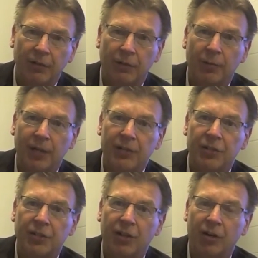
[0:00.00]

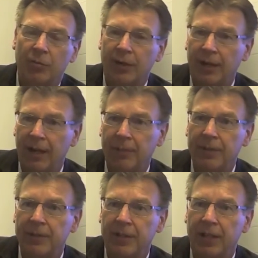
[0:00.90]
information on what
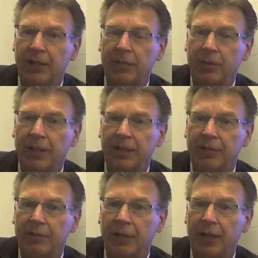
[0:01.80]
happened to that airplane
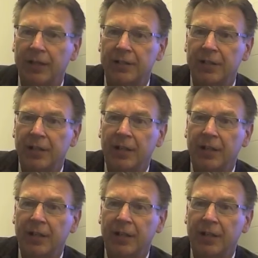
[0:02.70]
in flight